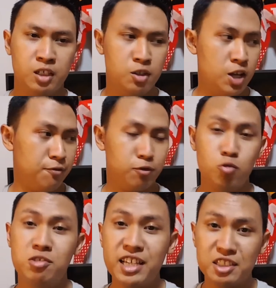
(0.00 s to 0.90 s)
You have
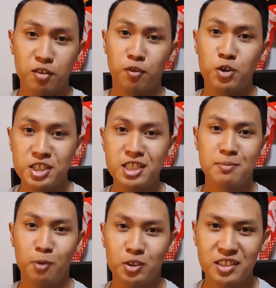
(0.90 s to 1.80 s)
two sets of noisy
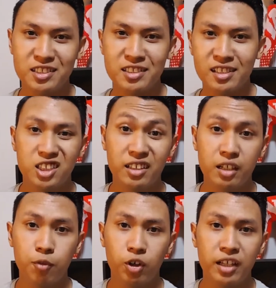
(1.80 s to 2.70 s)
supporters
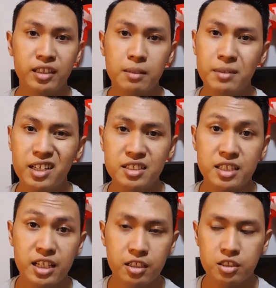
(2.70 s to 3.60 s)
chanting for 90
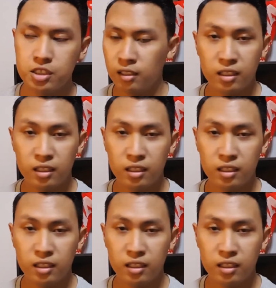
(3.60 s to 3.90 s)
minutes each.